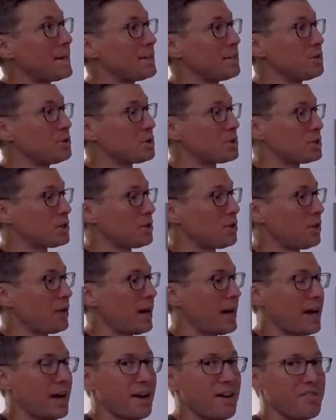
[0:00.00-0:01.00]
you still
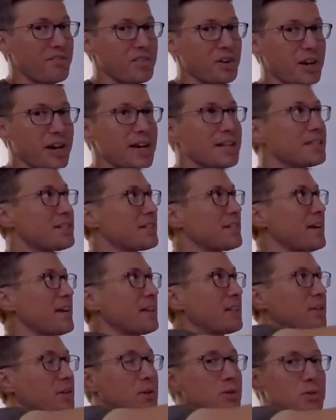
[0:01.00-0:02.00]
have your headstay
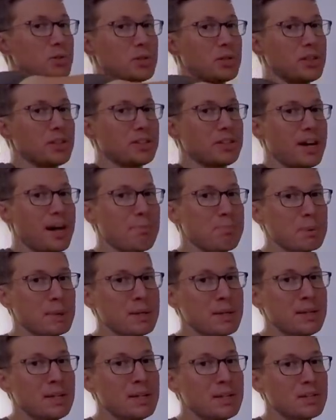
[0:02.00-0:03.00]
that goes to the top.
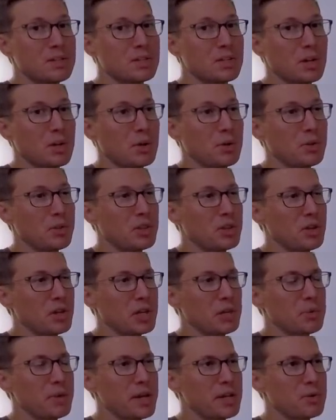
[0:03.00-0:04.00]
So the only
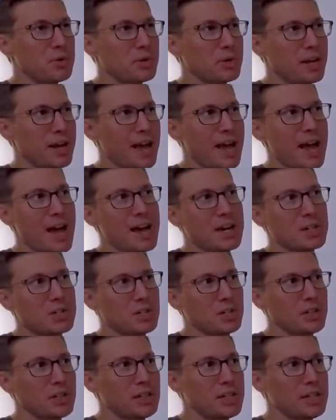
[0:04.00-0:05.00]
way you could
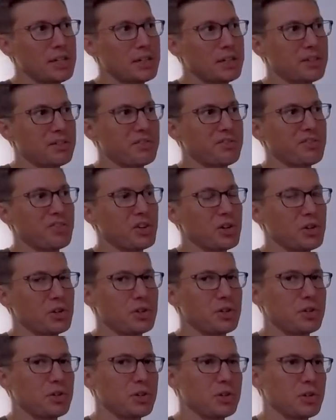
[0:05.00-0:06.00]
actually convert
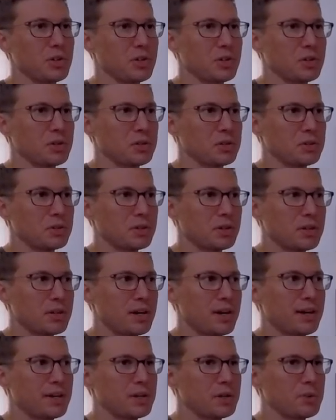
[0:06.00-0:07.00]
your
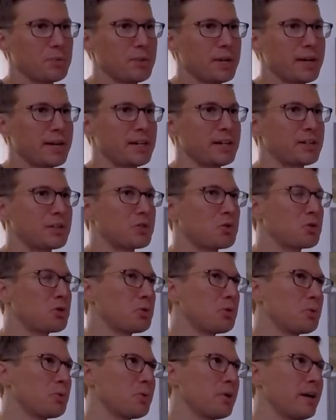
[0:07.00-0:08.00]
cutter rig
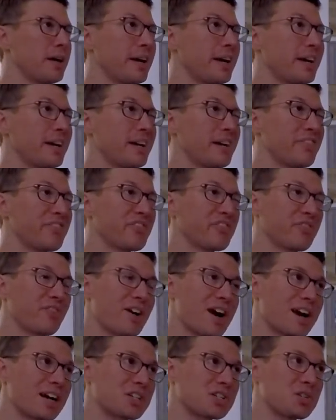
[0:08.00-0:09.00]
to a
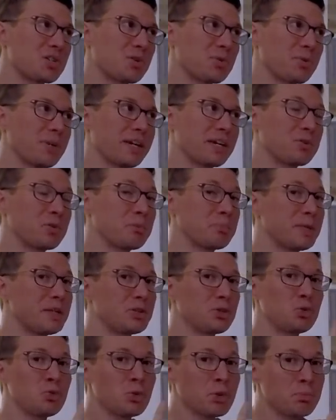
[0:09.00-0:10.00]
fractional rig would be
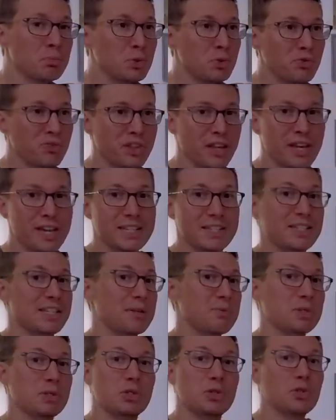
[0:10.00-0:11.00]
to remove the headstay,
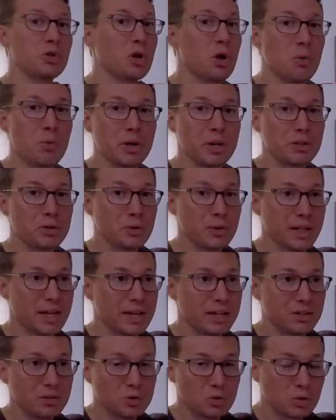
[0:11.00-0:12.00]
which you don't want to do
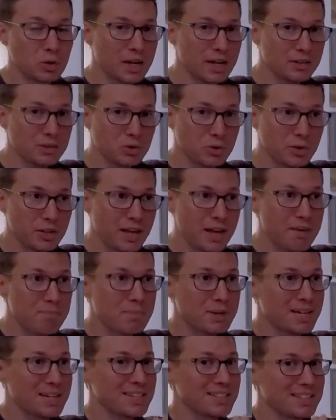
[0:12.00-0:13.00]
that. Do not do that
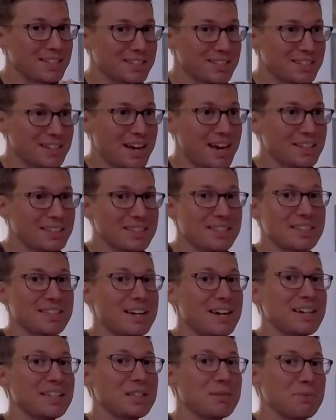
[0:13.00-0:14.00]
because it's not
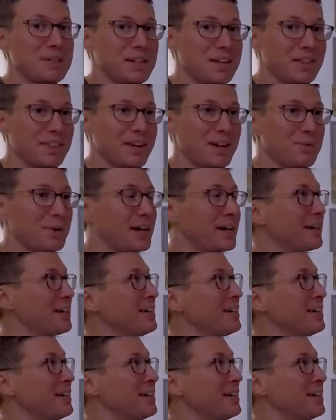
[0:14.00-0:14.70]
designed to be done that way.